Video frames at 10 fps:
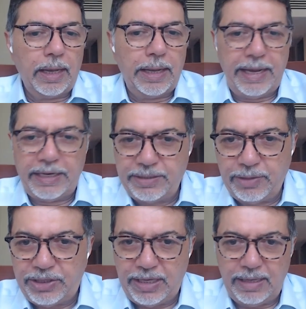Hey,
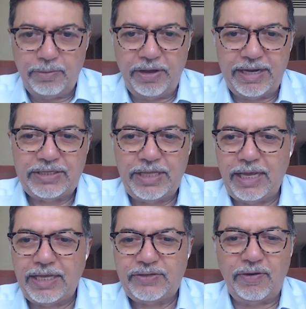Timothy. Buenos
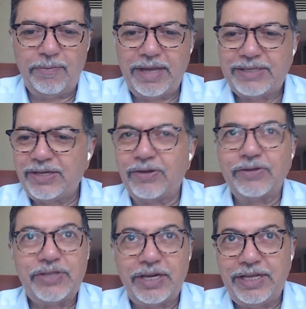dias from
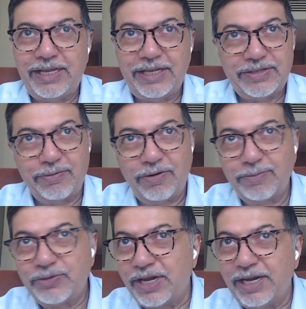Mexico City. It's a
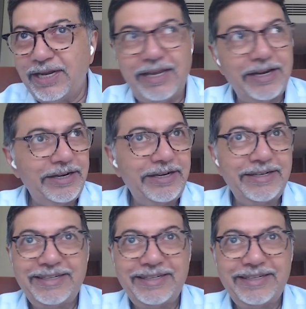warm, sunny day here.